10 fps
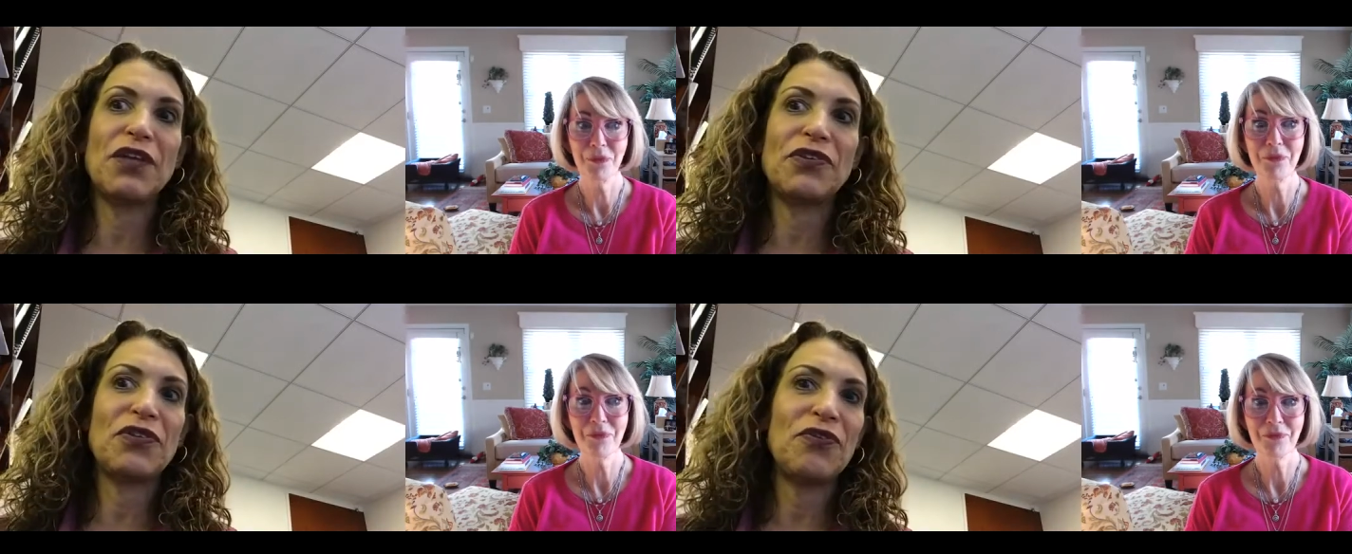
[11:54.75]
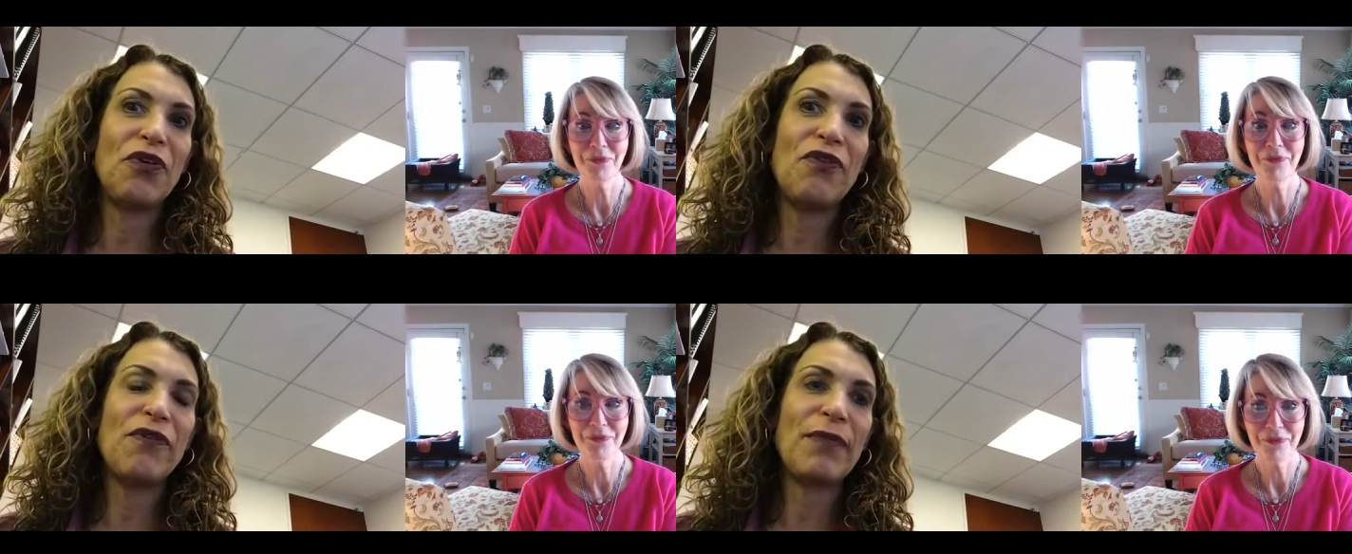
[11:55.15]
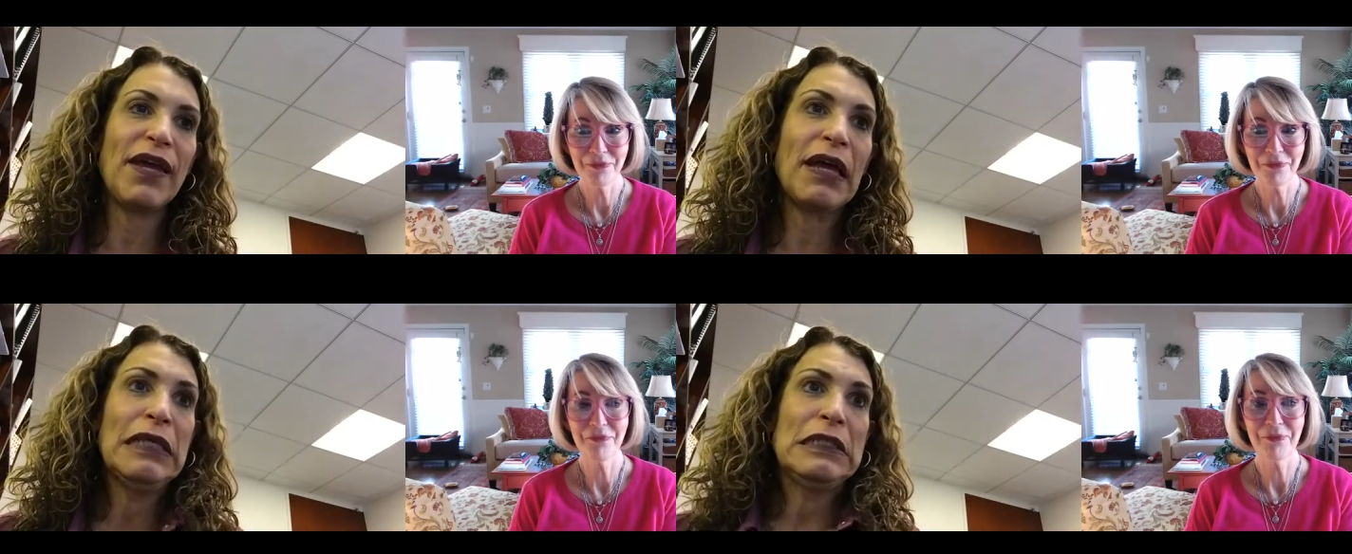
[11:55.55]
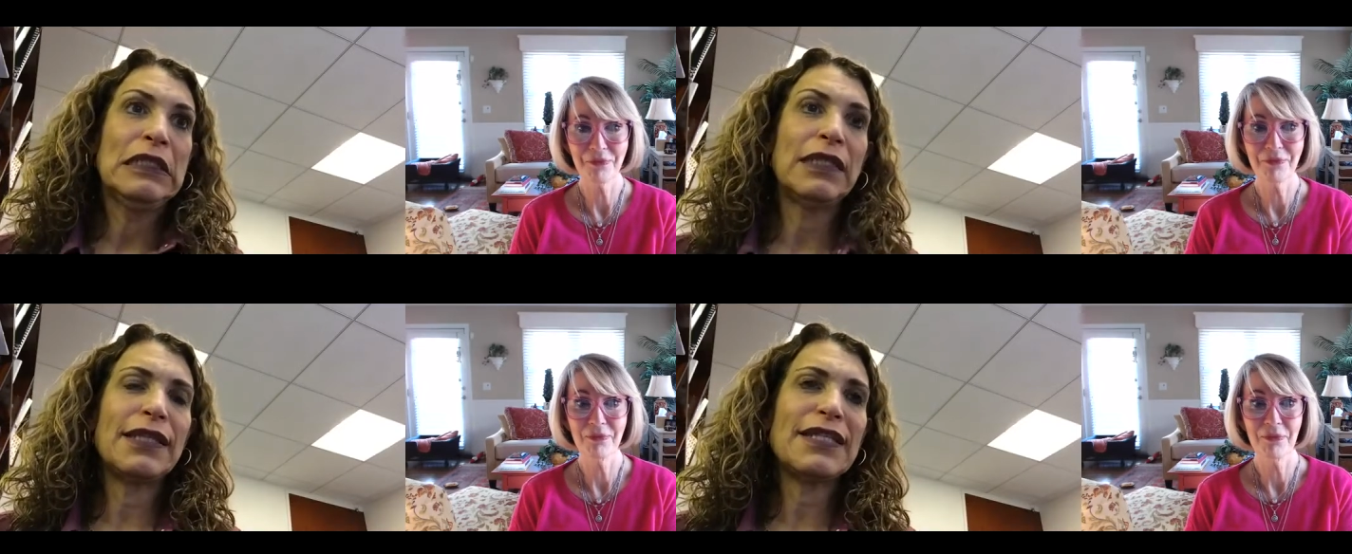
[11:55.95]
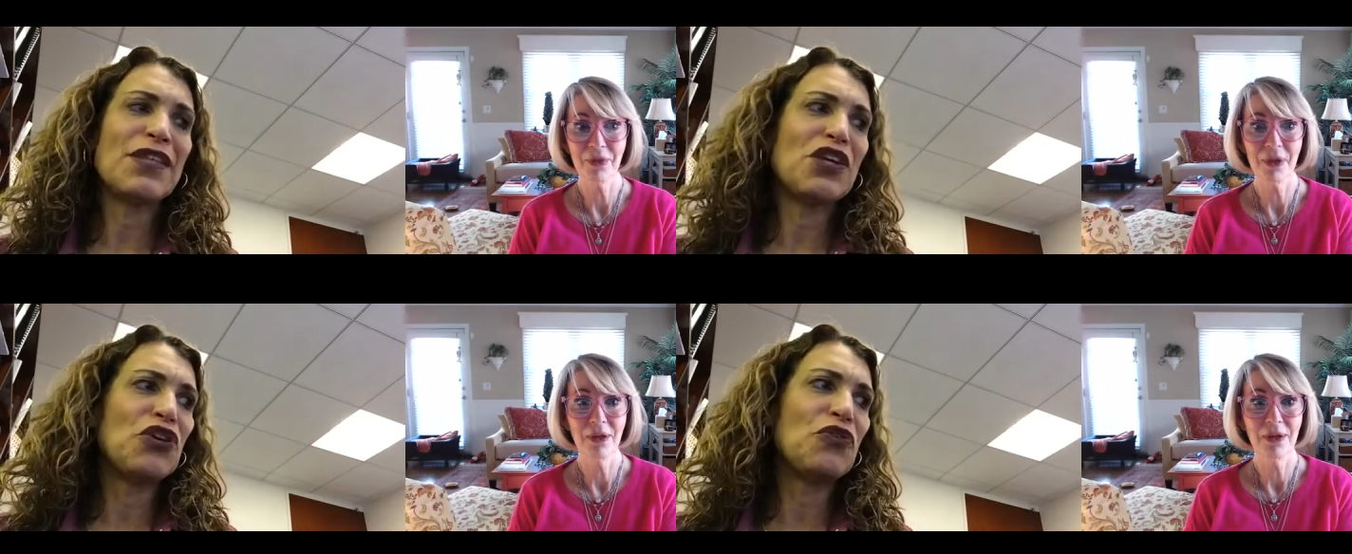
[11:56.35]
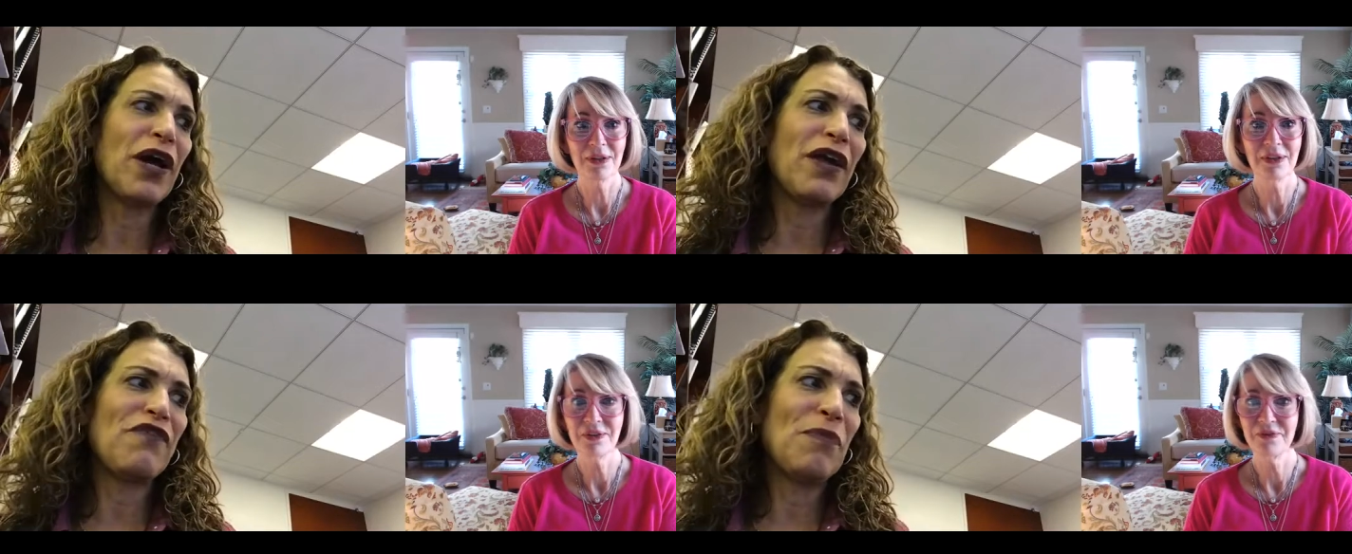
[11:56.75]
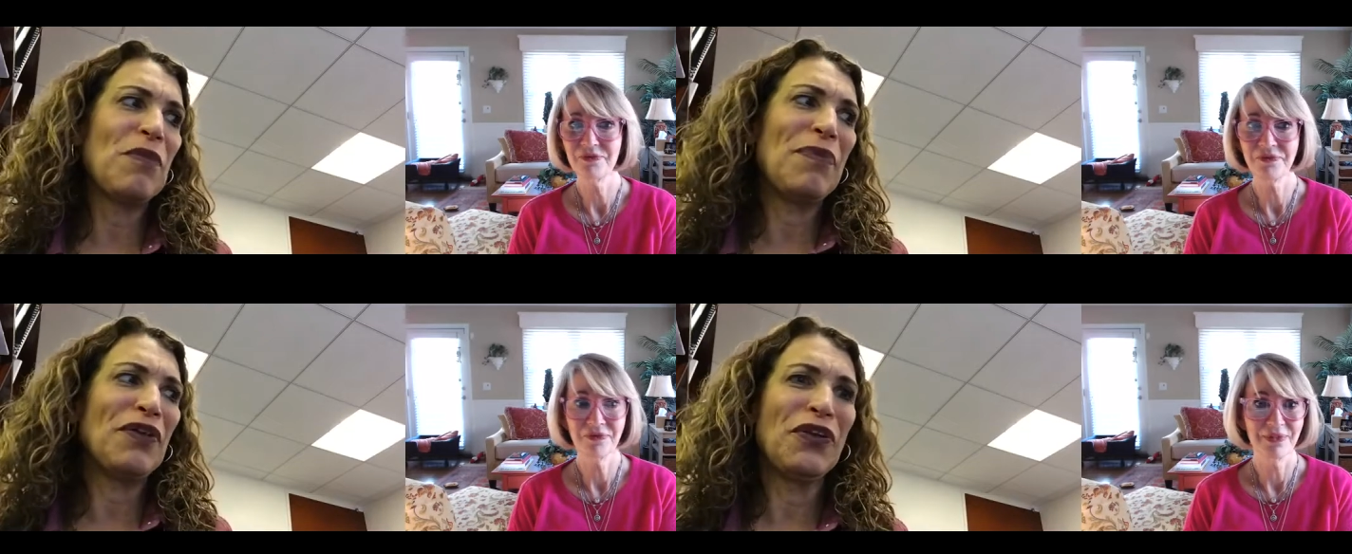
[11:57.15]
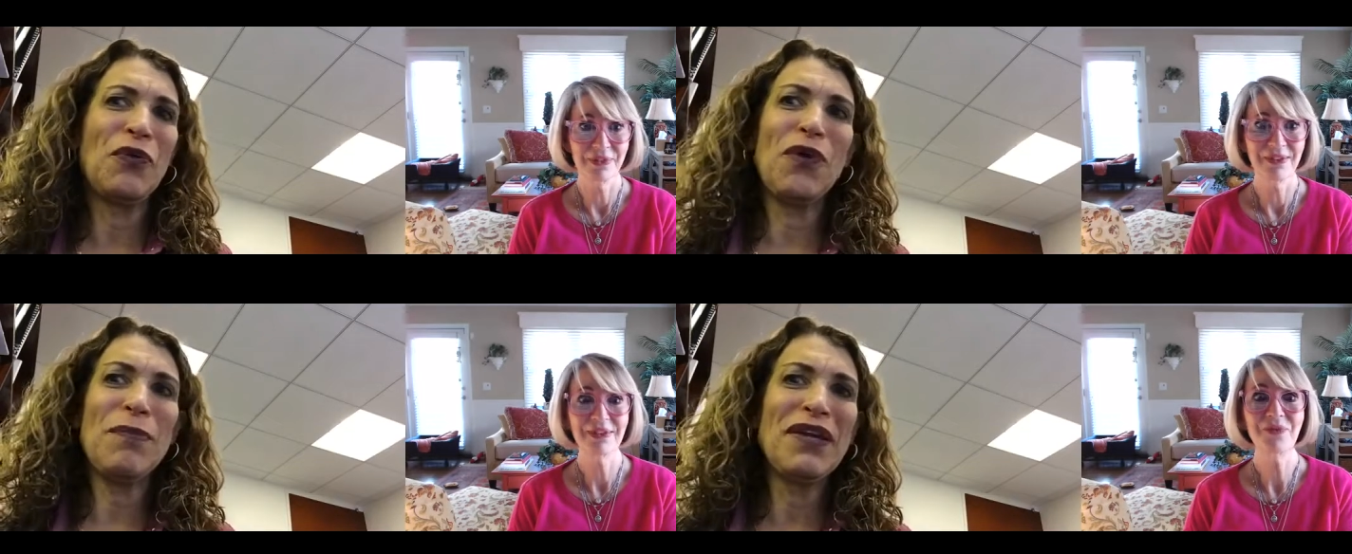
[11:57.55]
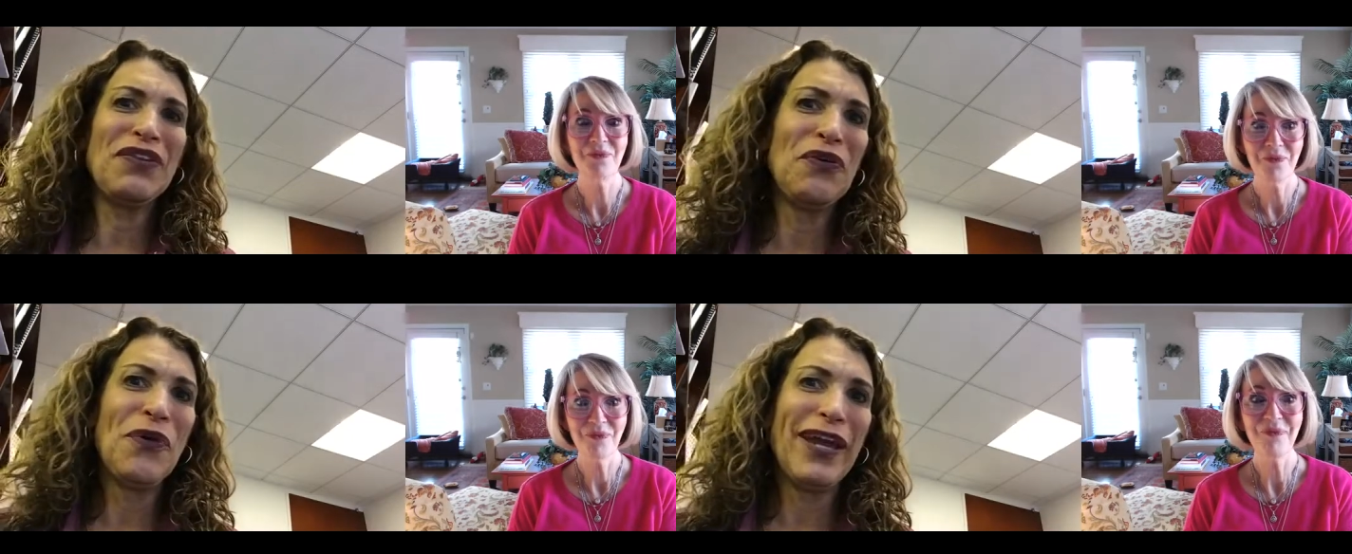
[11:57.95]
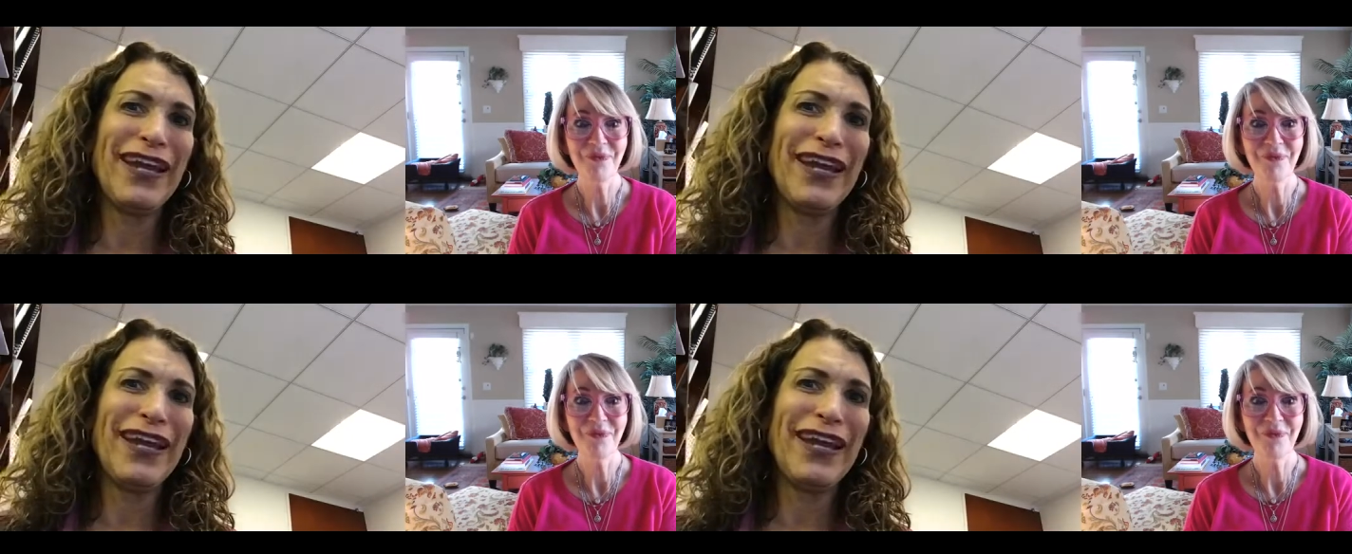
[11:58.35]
Speaker 1: I turned over. I'm like, "That's the cute guy from the building. What am I doing?